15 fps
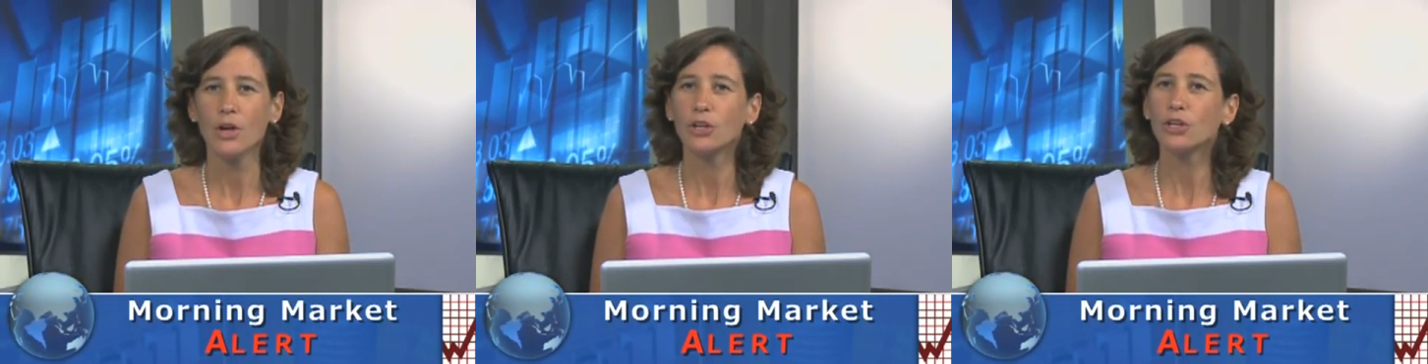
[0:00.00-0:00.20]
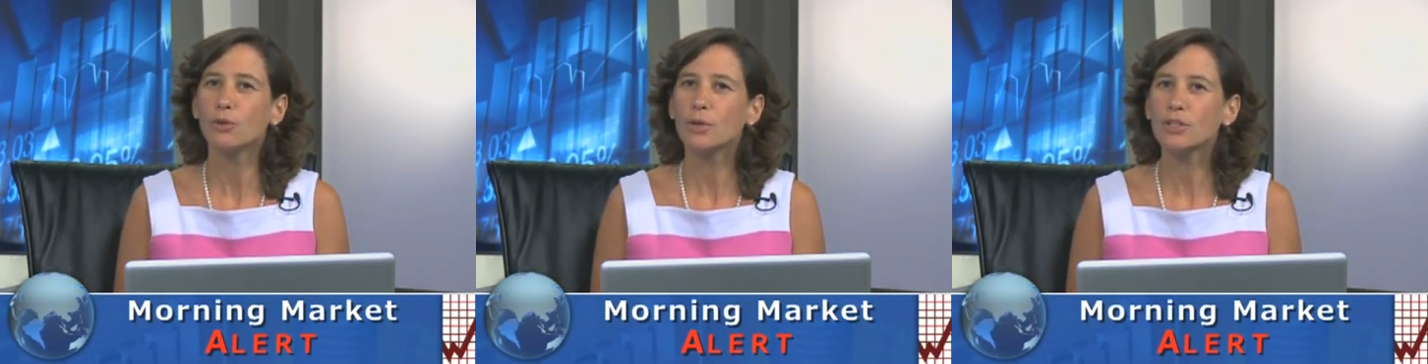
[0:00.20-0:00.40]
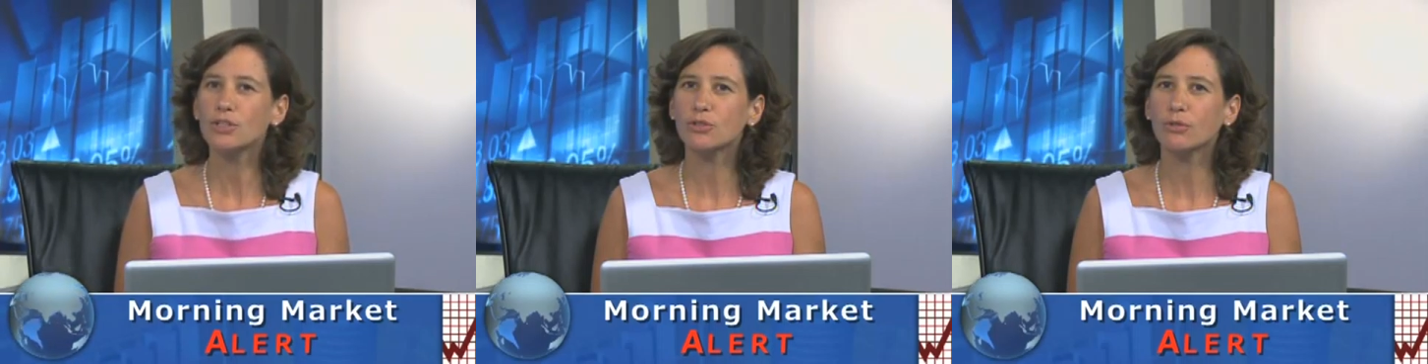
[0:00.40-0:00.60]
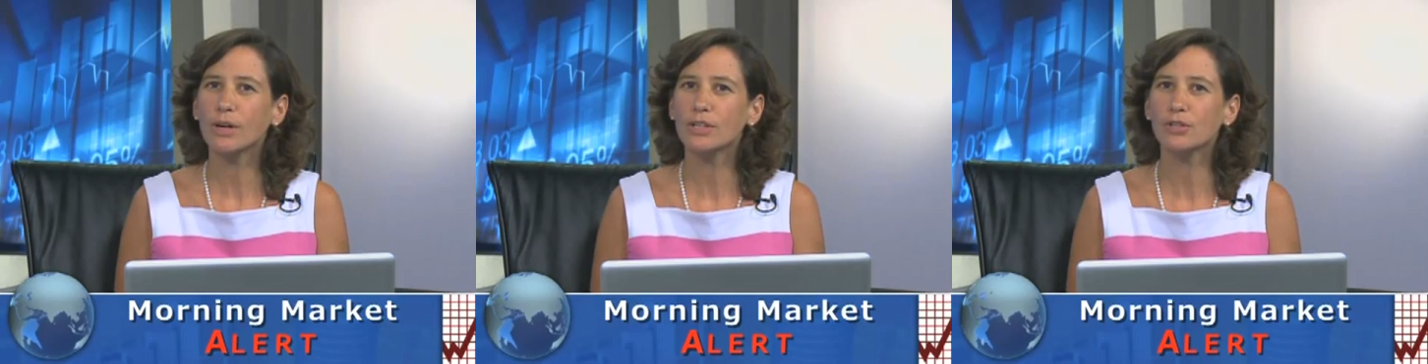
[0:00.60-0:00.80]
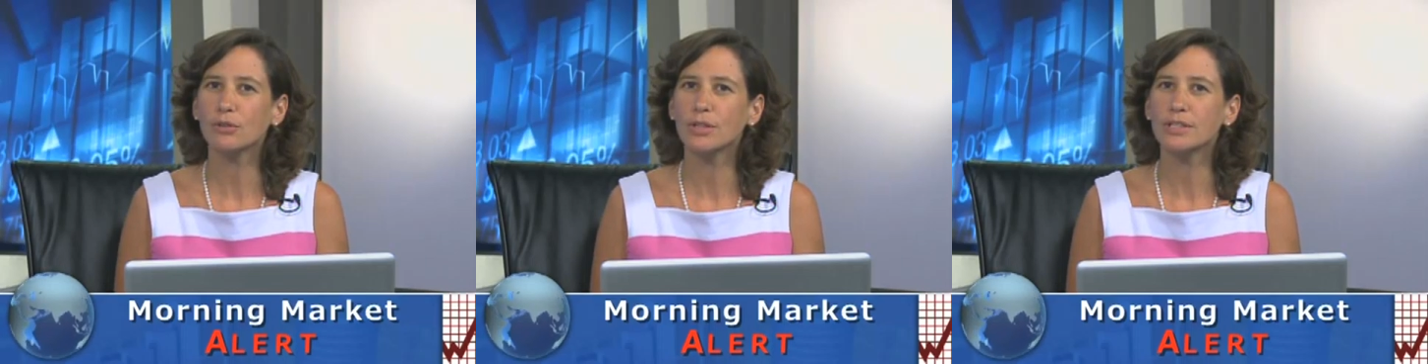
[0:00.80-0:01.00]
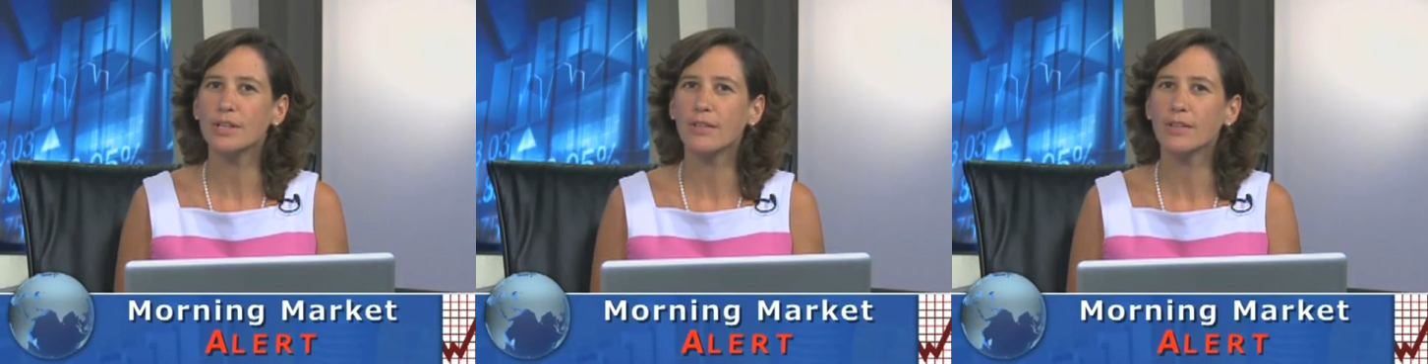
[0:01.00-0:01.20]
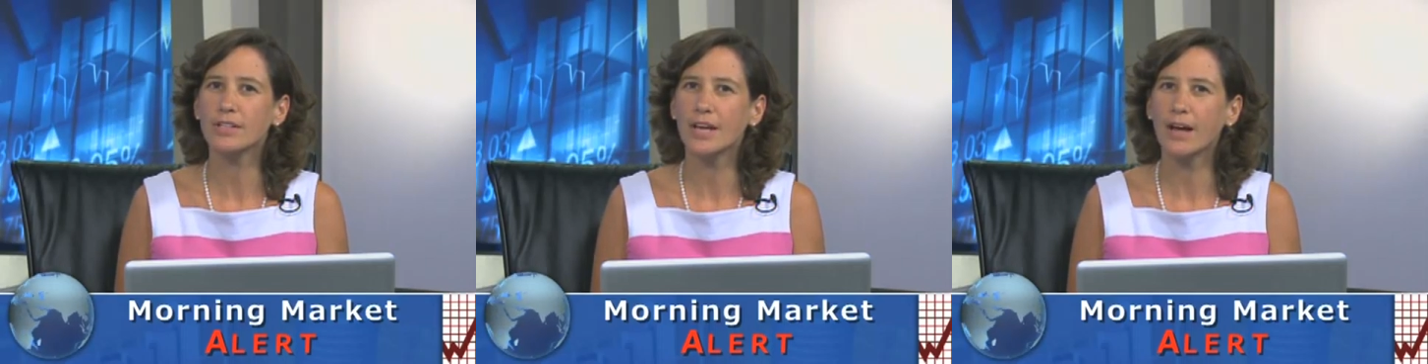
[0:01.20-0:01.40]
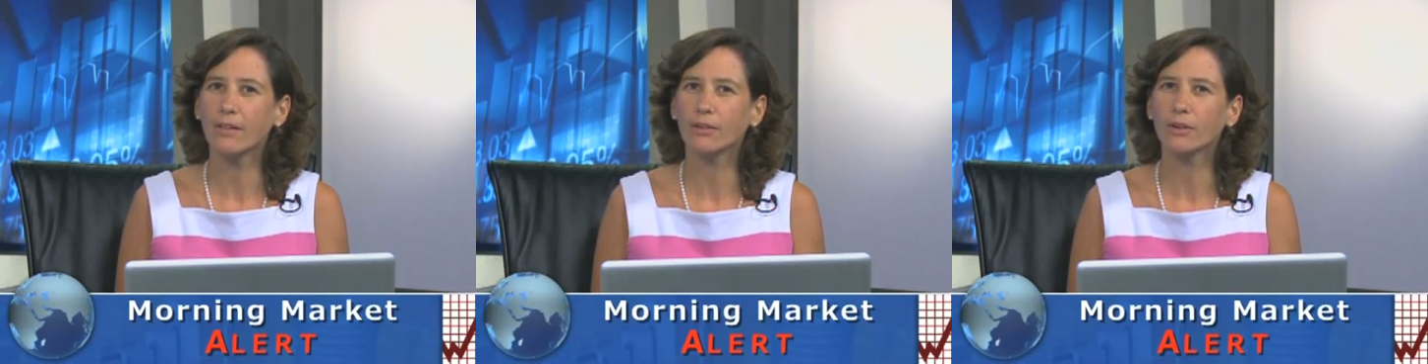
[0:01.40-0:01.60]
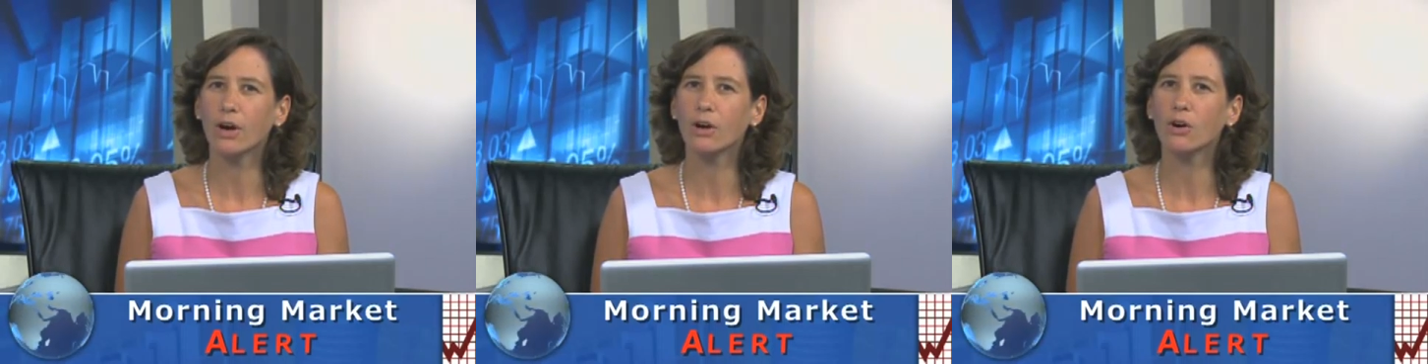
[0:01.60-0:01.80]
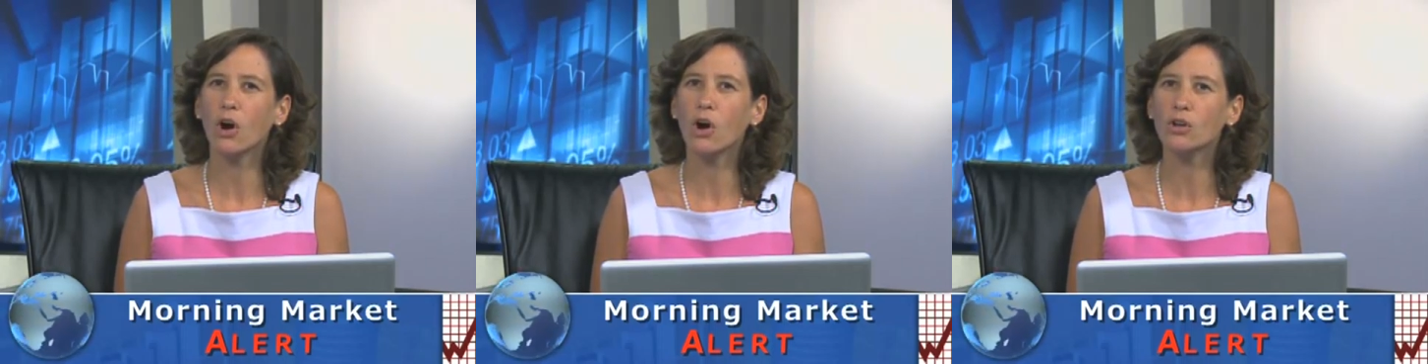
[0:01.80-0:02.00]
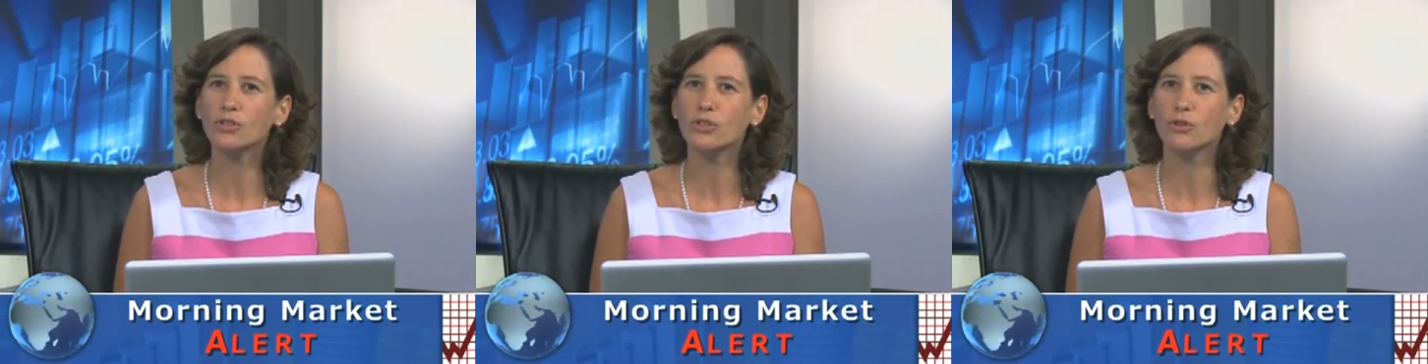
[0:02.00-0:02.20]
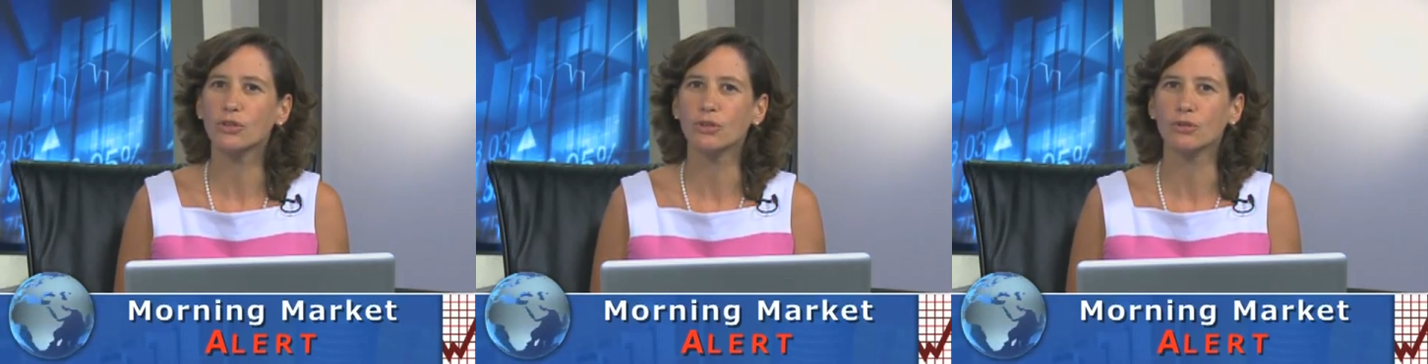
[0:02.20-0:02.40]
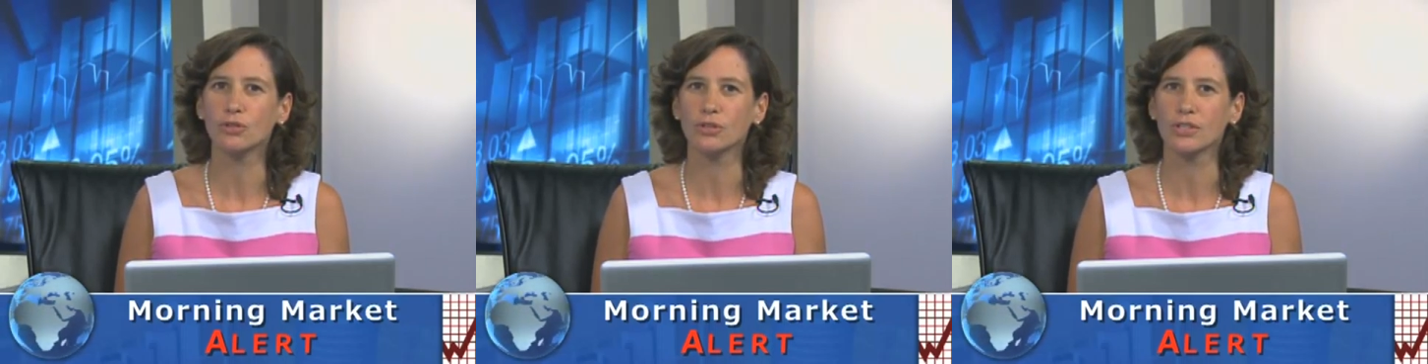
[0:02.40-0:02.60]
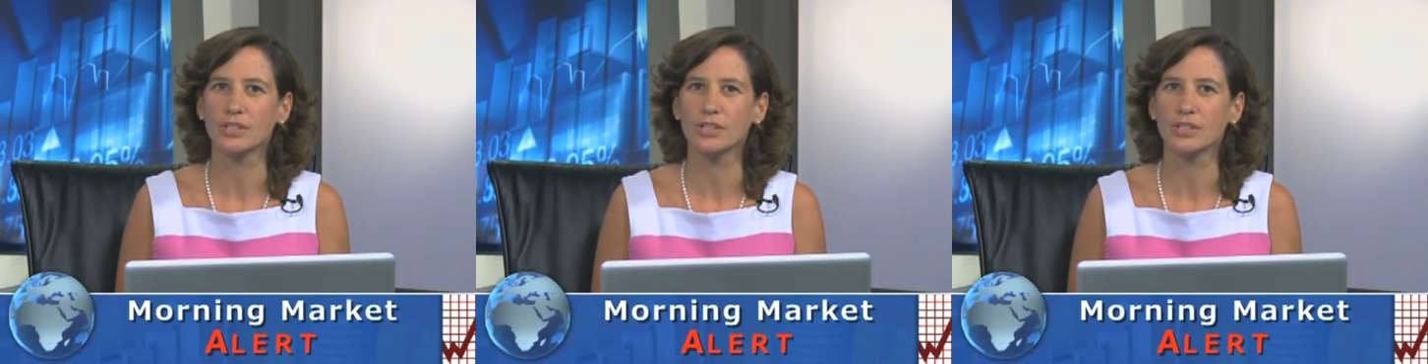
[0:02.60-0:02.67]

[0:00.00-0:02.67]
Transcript: U.S. Treasuries and the dollar are also usually